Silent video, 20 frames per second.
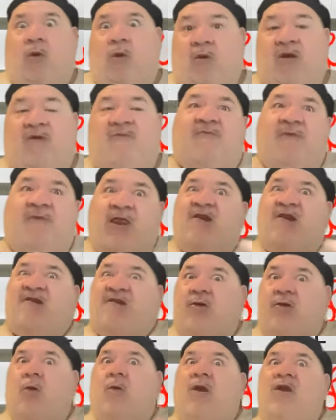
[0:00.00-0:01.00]
we finished
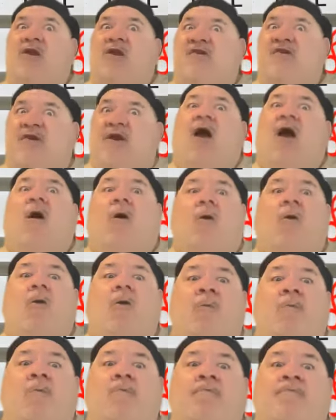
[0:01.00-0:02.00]
doing the show,
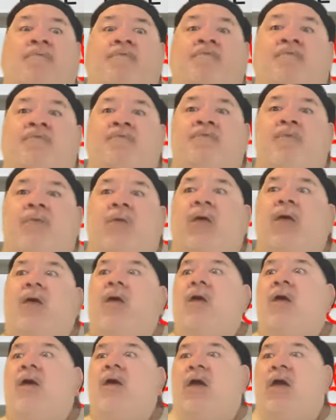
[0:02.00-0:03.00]

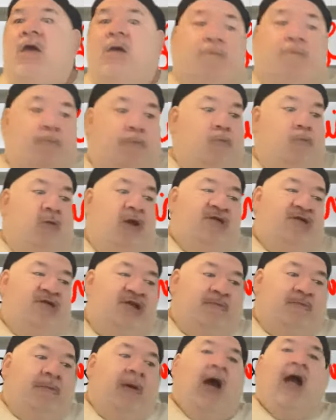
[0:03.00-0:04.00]
he reached
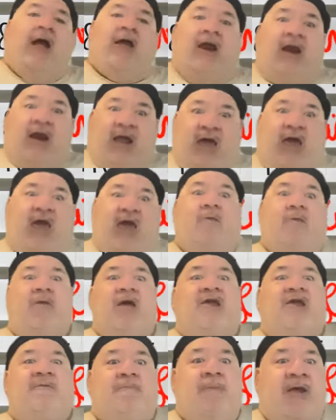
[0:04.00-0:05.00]
his pocket and he handed me
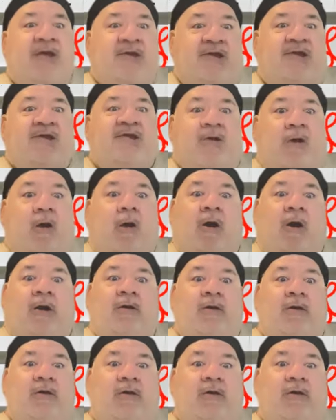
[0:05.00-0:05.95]
his business card.